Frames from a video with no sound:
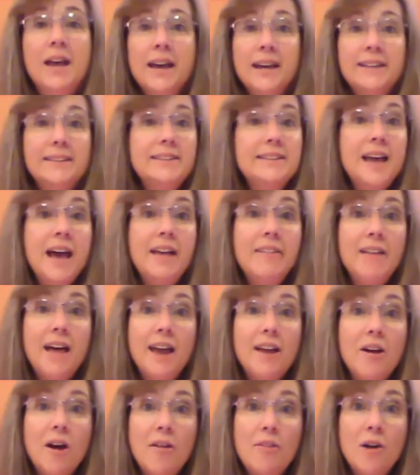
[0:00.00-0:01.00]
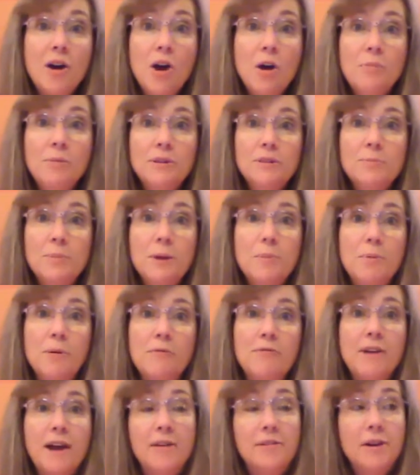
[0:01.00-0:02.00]
It's not like all the homeless people
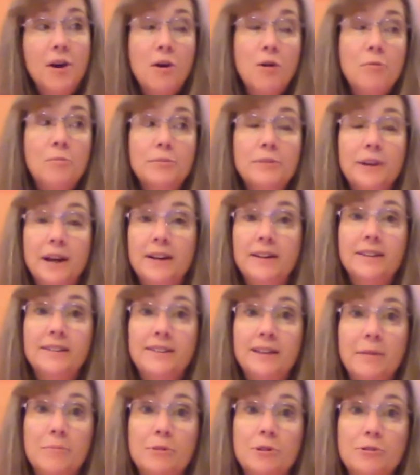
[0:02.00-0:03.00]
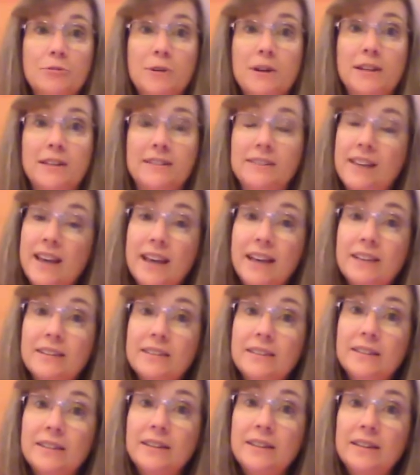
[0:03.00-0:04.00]
found homes on December
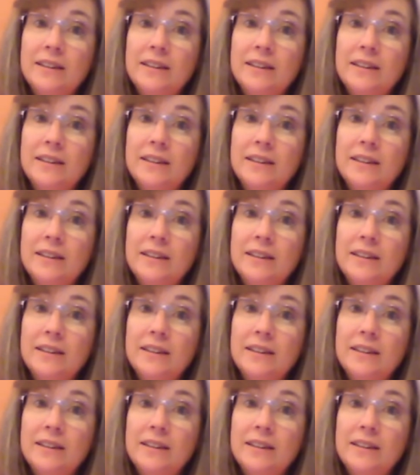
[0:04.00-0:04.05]
26.